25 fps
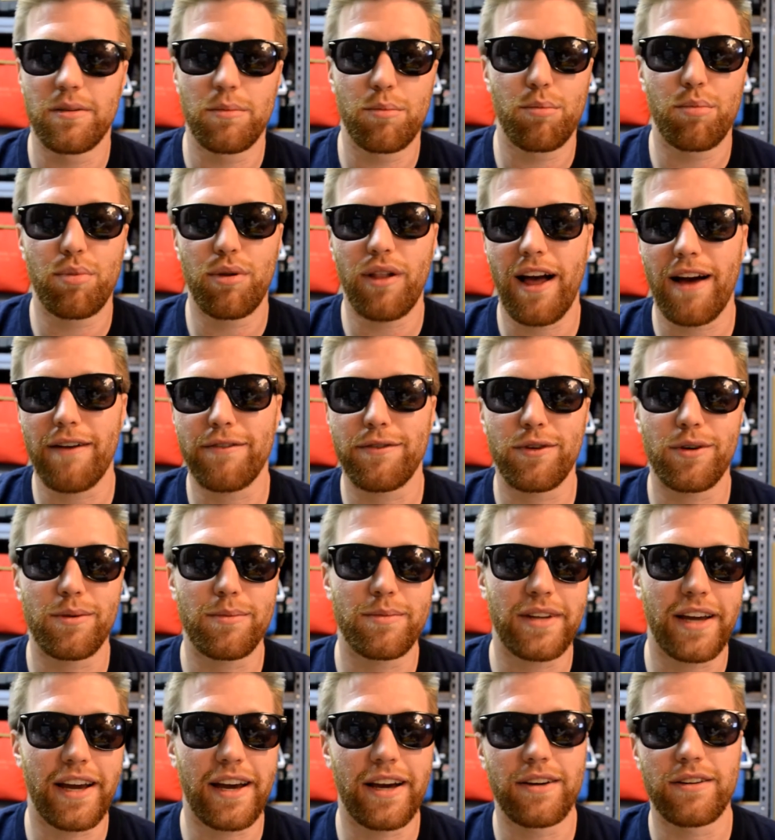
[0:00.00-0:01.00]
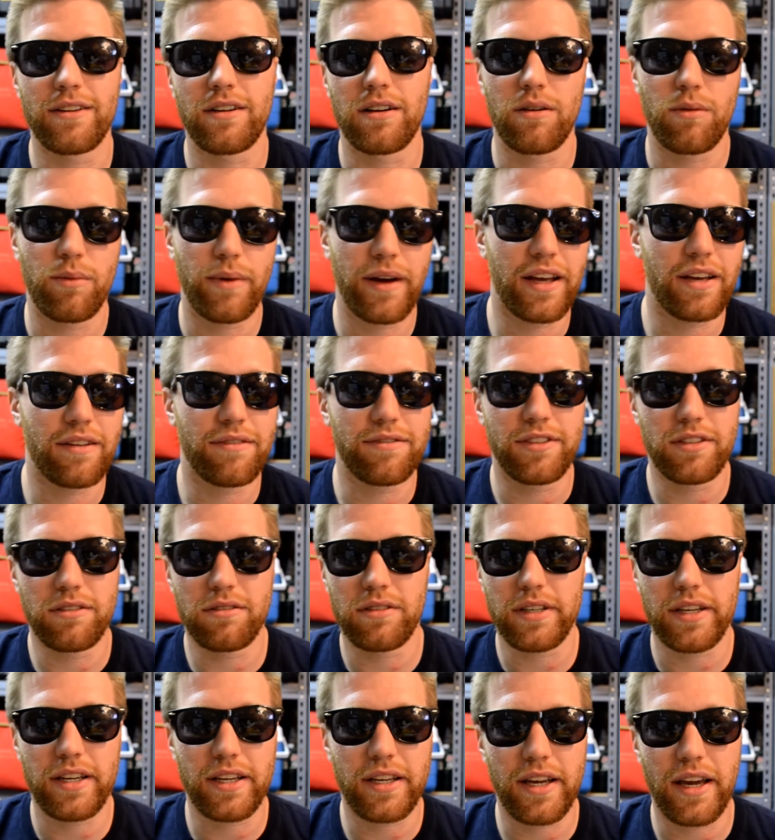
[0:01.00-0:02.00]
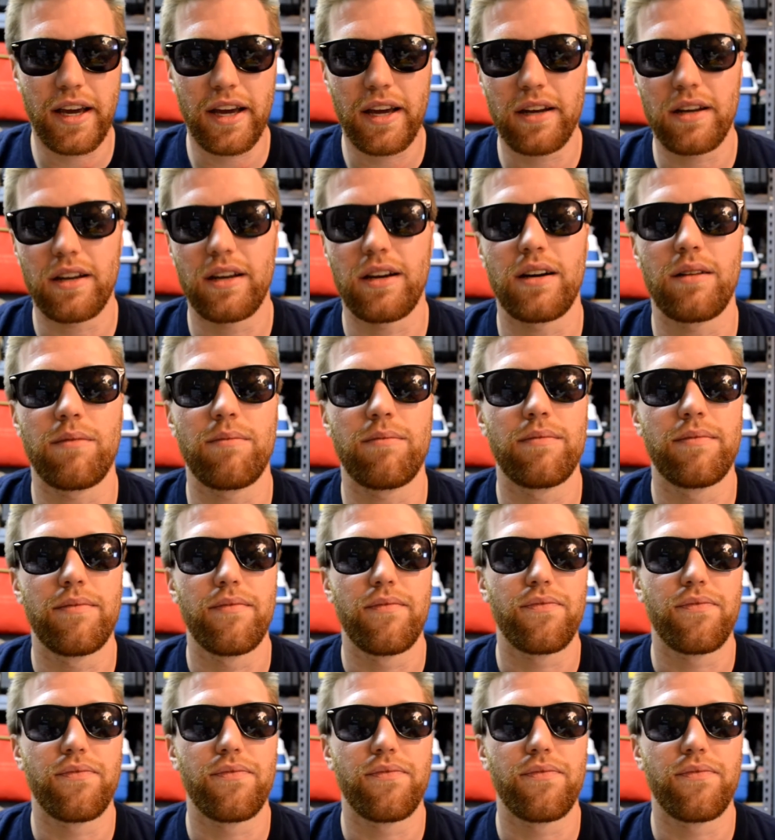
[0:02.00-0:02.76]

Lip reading: platform down or a way of doing it yet. I'm